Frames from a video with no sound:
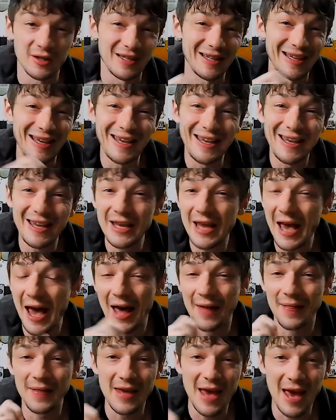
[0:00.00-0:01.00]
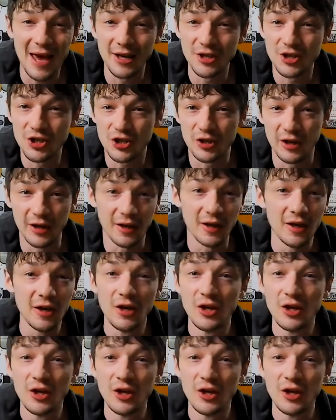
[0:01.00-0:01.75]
the E and the A string.